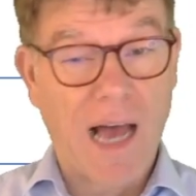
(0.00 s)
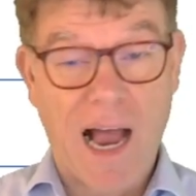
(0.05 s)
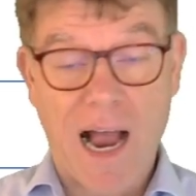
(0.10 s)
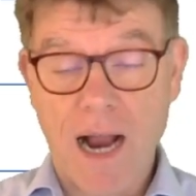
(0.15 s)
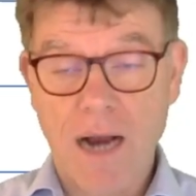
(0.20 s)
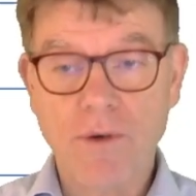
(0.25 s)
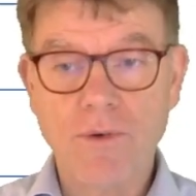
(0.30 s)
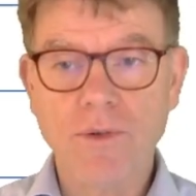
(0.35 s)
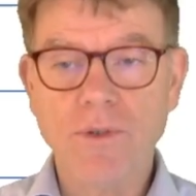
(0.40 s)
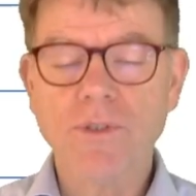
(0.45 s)

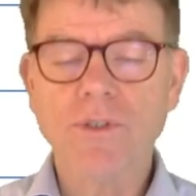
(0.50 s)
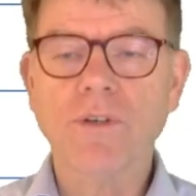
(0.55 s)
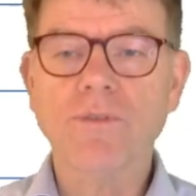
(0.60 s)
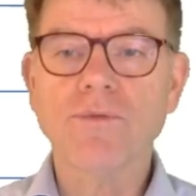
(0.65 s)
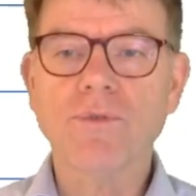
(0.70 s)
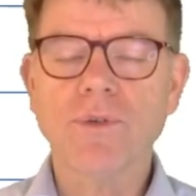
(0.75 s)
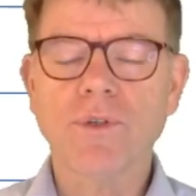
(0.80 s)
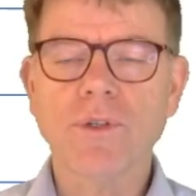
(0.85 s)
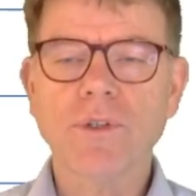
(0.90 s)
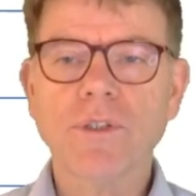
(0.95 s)
hours of
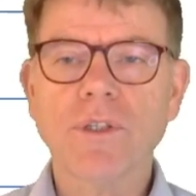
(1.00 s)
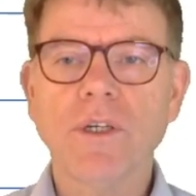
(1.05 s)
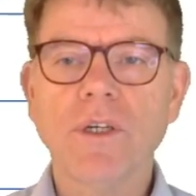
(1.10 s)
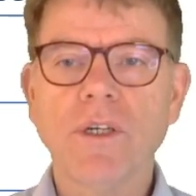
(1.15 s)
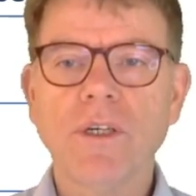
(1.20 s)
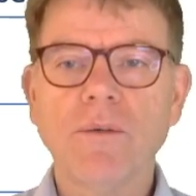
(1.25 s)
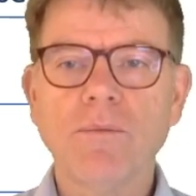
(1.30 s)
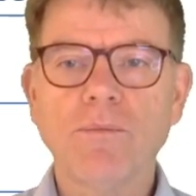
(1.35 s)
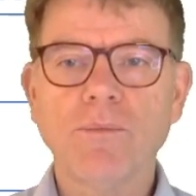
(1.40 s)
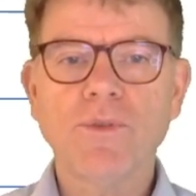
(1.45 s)
work
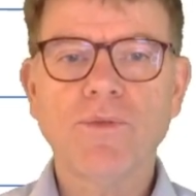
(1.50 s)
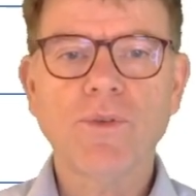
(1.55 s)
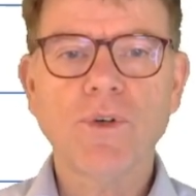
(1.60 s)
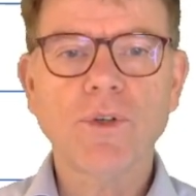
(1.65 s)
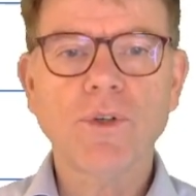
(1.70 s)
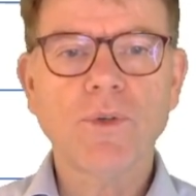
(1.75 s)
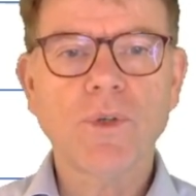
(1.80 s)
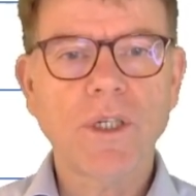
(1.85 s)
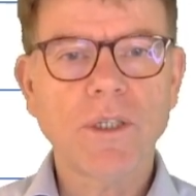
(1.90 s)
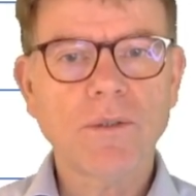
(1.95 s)
before
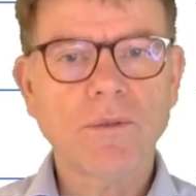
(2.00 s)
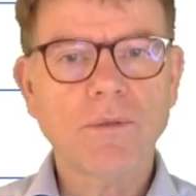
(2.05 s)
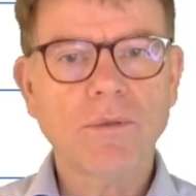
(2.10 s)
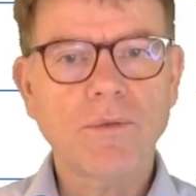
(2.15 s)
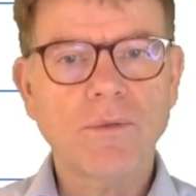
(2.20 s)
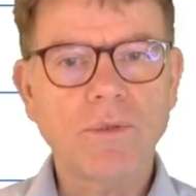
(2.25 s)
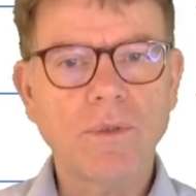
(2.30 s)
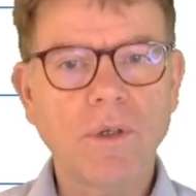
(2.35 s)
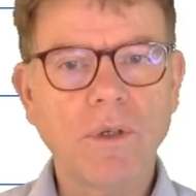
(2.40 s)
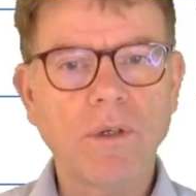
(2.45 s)
you get
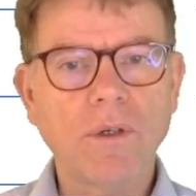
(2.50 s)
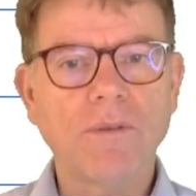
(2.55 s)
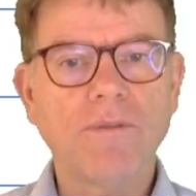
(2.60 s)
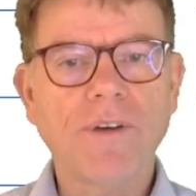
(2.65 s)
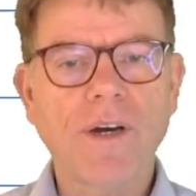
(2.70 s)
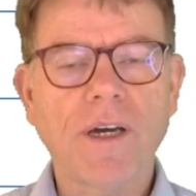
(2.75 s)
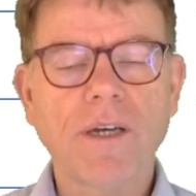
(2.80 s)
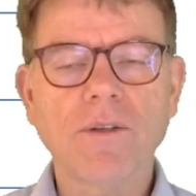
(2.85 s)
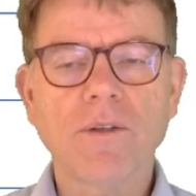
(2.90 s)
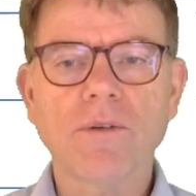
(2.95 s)
to the
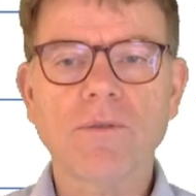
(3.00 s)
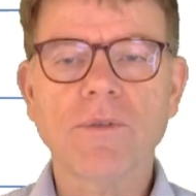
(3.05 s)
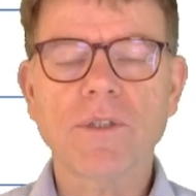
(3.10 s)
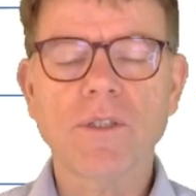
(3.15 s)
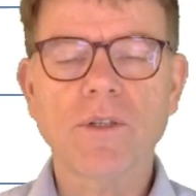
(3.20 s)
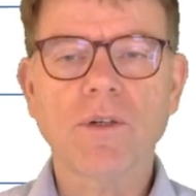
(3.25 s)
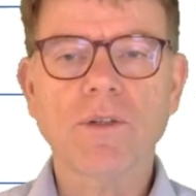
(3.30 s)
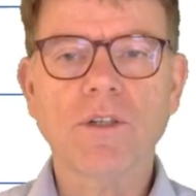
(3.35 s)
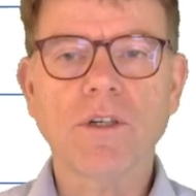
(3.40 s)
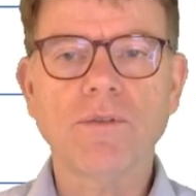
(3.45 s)
final
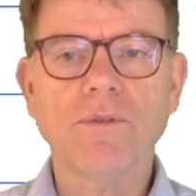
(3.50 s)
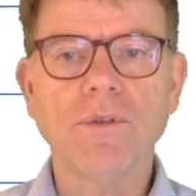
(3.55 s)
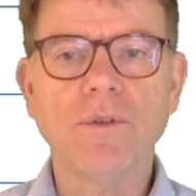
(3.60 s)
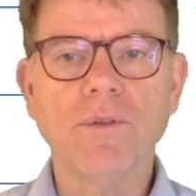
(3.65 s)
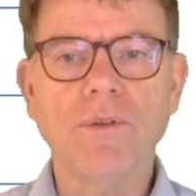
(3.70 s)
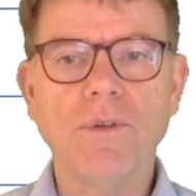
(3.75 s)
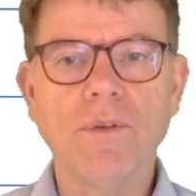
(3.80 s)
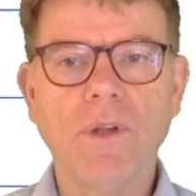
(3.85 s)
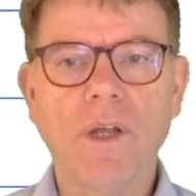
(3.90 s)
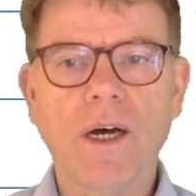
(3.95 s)
result of a
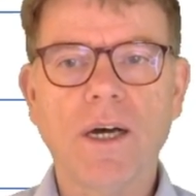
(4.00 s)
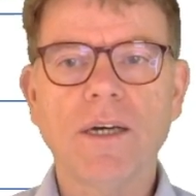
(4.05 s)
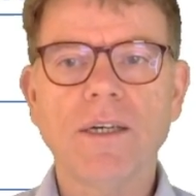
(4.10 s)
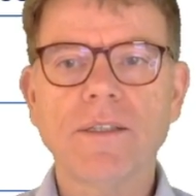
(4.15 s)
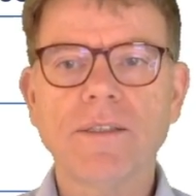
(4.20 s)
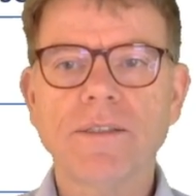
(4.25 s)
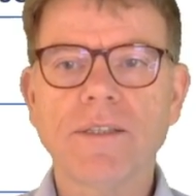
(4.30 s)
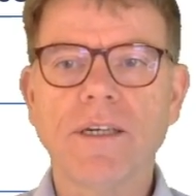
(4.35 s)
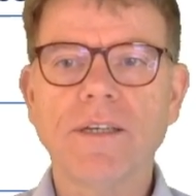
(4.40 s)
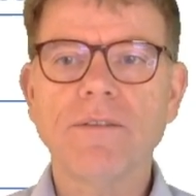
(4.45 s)

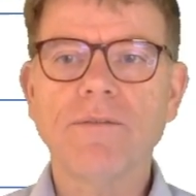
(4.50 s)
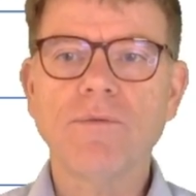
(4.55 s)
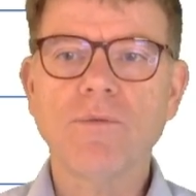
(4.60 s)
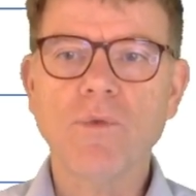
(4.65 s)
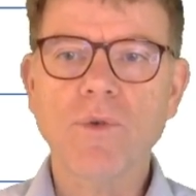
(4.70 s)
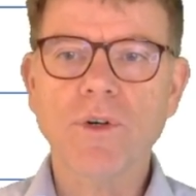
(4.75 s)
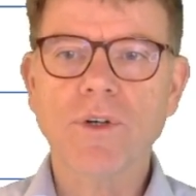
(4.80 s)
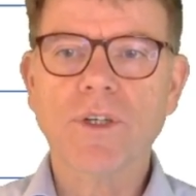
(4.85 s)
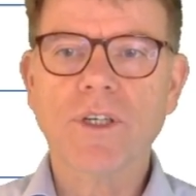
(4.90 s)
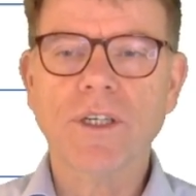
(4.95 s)
nice and
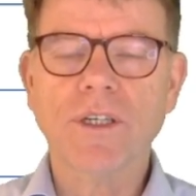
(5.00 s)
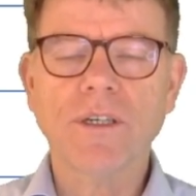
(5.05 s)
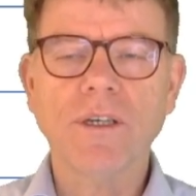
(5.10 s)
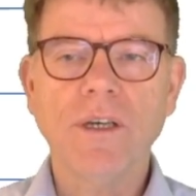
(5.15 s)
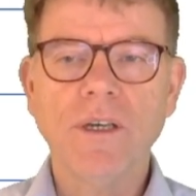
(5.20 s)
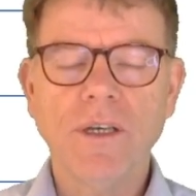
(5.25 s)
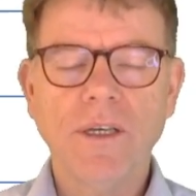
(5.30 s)
working